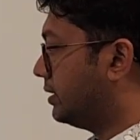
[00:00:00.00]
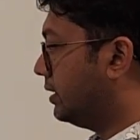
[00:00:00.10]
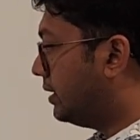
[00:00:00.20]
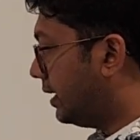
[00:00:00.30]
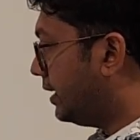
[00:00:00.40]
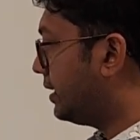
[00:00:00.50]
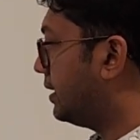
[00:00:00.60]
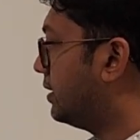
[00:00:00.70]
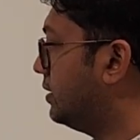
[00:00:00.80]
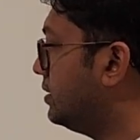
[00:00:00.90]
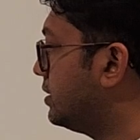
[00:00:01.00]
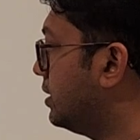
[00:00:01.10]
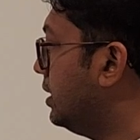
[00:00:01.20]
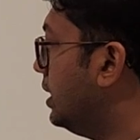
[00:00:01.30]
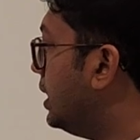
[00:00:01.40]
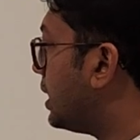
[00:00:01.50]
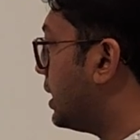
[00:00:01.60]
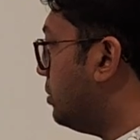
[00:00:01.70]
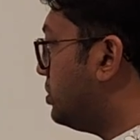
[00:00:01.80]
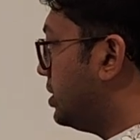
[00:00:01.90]
Then it returns,
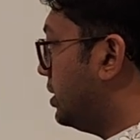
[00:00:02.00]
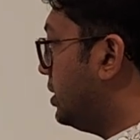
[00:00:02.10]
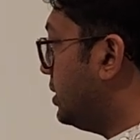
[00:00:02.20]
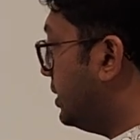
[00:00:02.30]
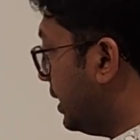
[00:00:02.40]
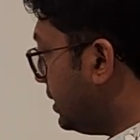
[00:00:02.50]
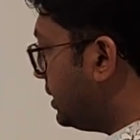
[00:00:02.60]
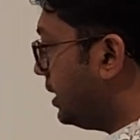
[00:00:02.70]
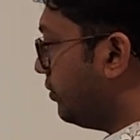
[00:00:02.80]
comes here, then 3